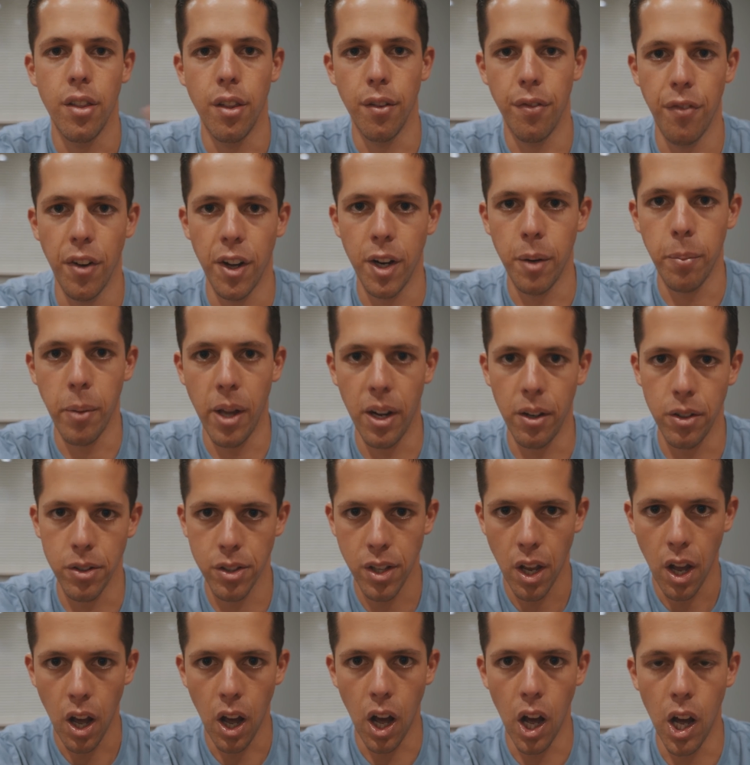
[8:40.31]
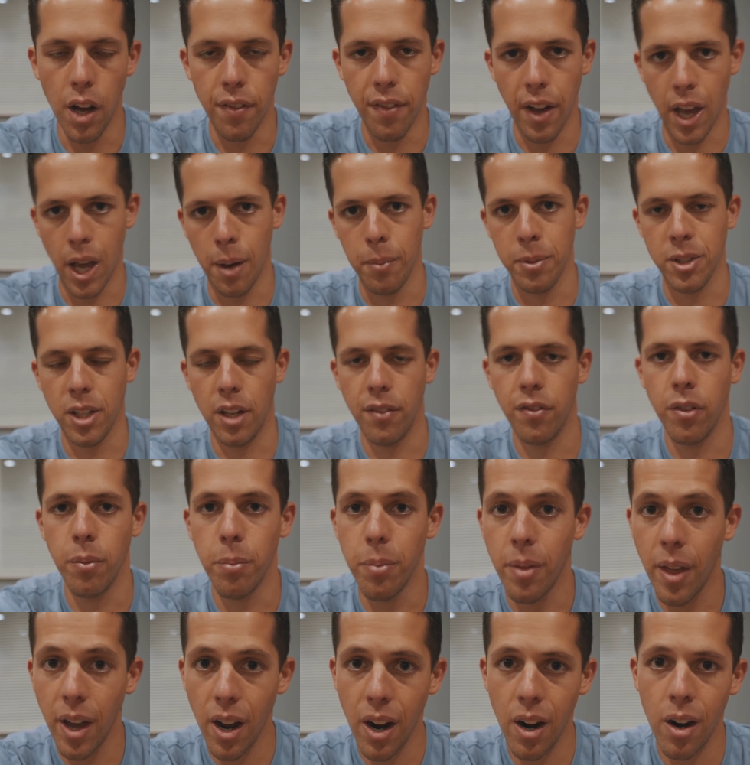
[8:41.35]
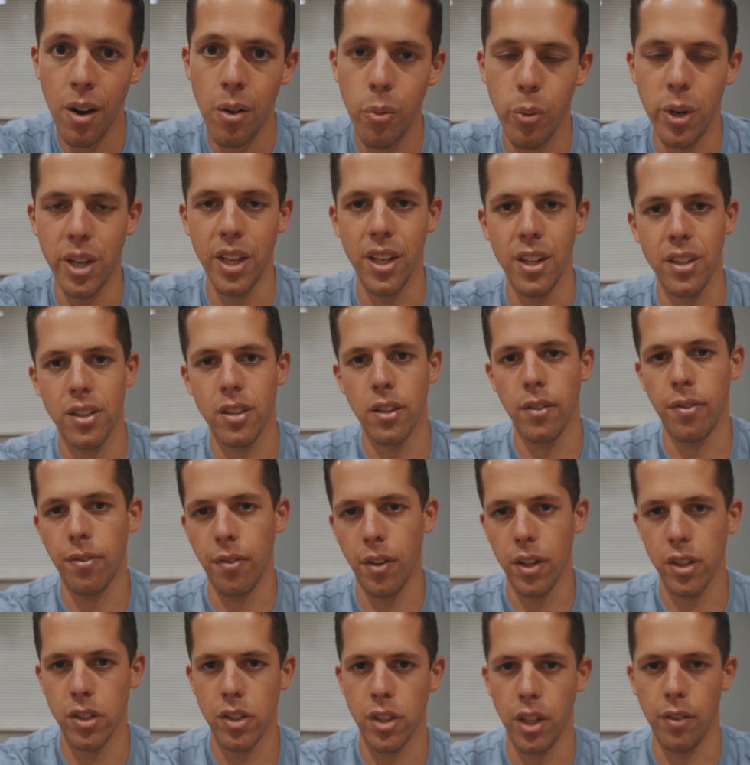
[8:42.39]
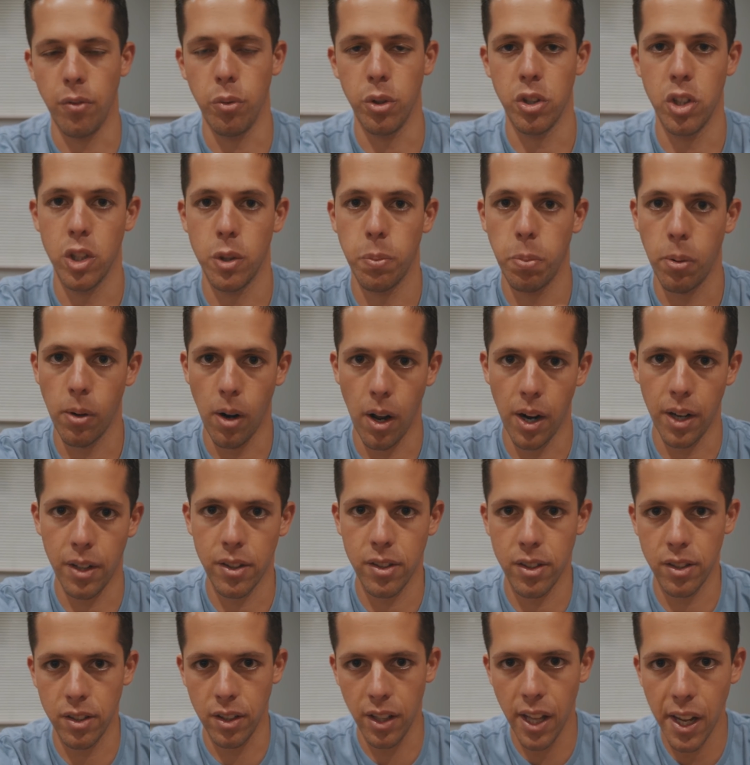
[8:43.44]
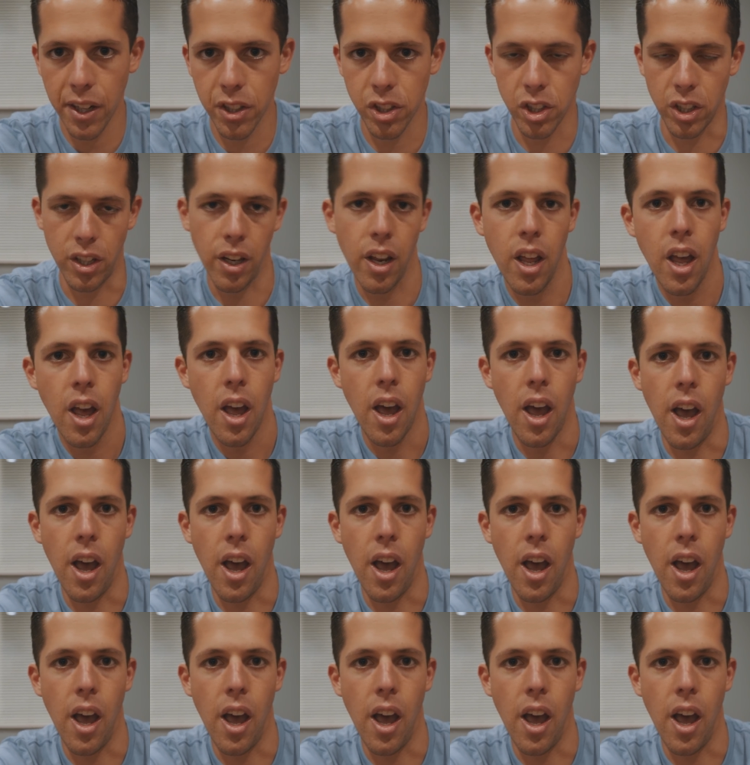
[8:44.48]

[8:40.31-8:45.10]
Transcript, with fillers: the fundamentals of Amazon. From there, we get into the fun stuff, which is product selection.